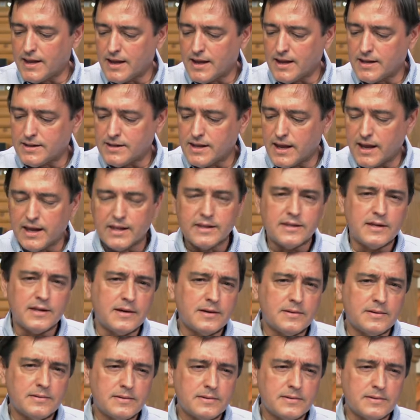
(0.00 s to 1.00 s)
and, and
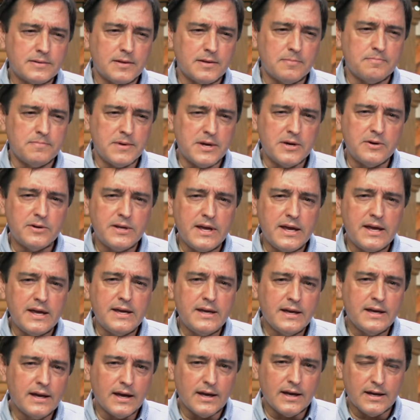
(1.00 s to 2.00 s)
the, the
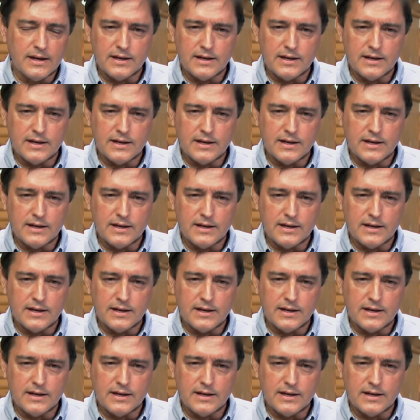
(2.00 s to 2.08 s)
beauty